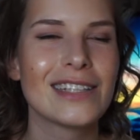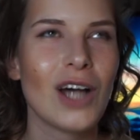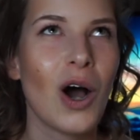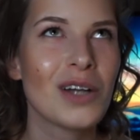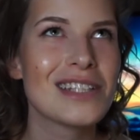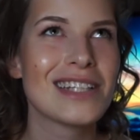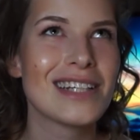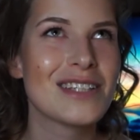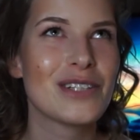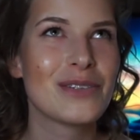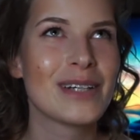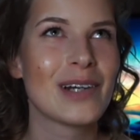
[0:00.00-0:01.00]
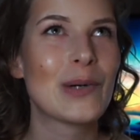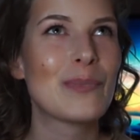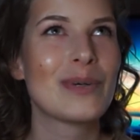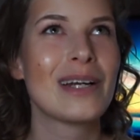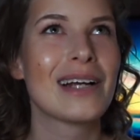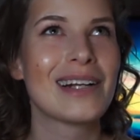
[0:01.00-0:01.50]
It haunts us during our
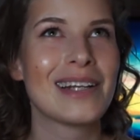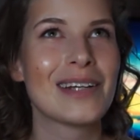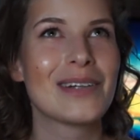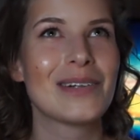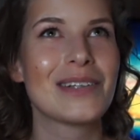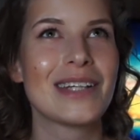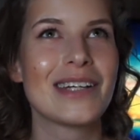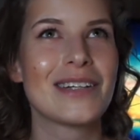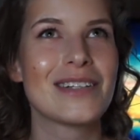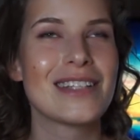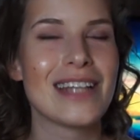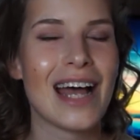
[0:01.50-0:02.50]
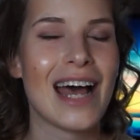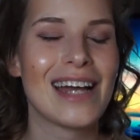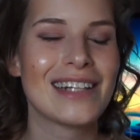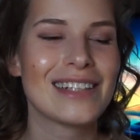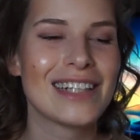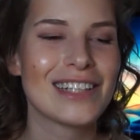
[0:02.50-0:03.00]
preclinical years,
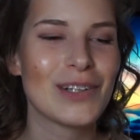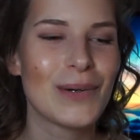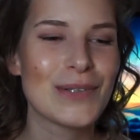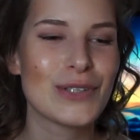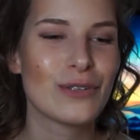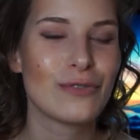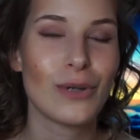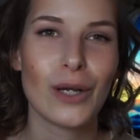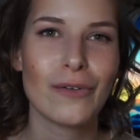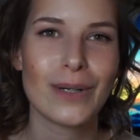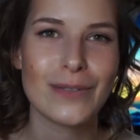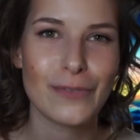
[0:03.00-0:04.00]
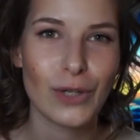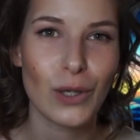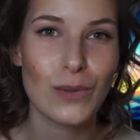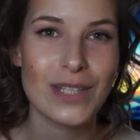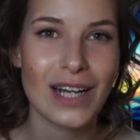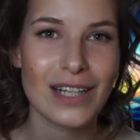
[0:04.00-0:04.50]
and it also
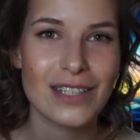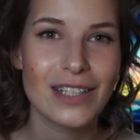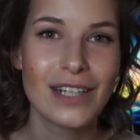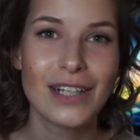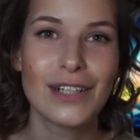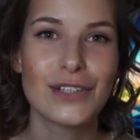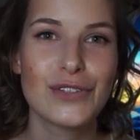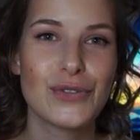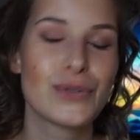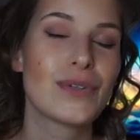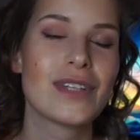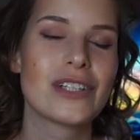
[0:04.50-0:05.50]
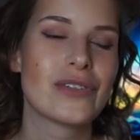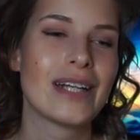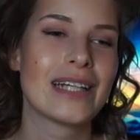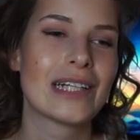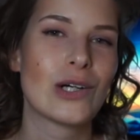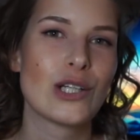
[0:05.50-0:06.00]
follows us through the
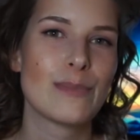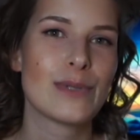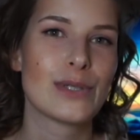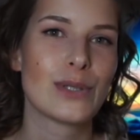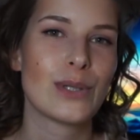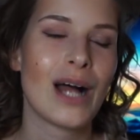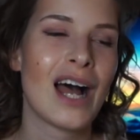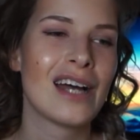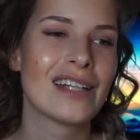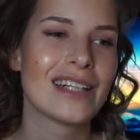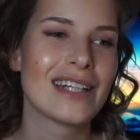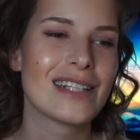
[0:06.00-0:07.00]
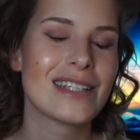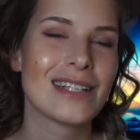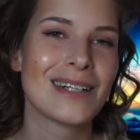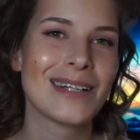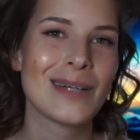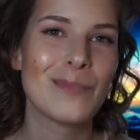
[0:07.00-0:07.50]
training in hospital, and it's
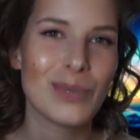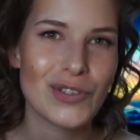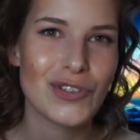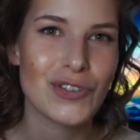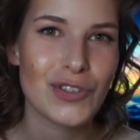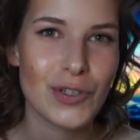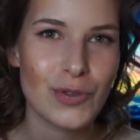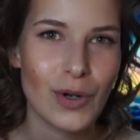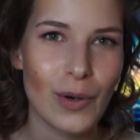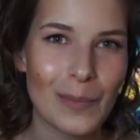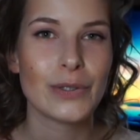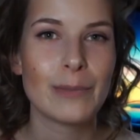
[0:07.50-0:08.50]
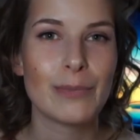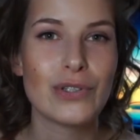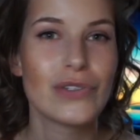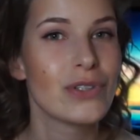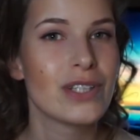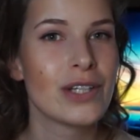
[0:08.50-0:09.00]
imposter syndrome. So
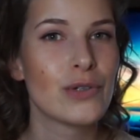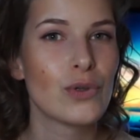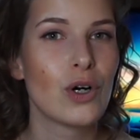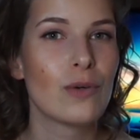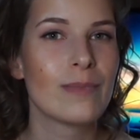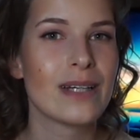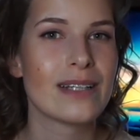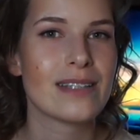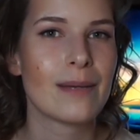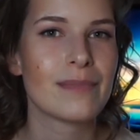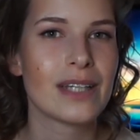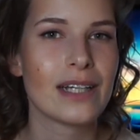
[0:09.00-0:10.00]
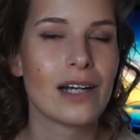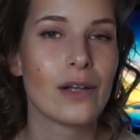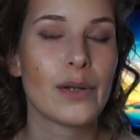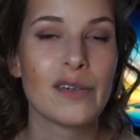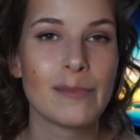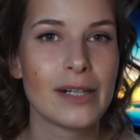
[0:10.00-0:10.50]
imposter syndrome is something a
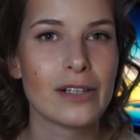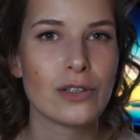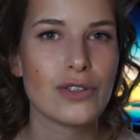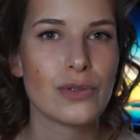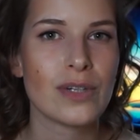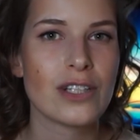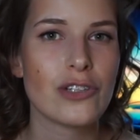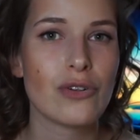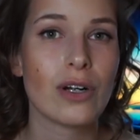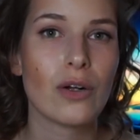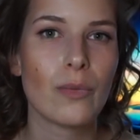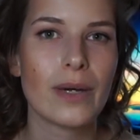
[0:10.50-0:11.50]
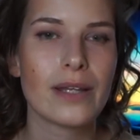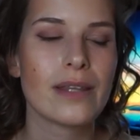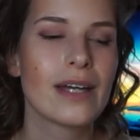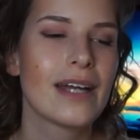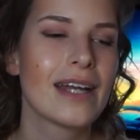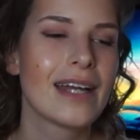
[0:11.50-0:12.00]
lot of medical students struggle with.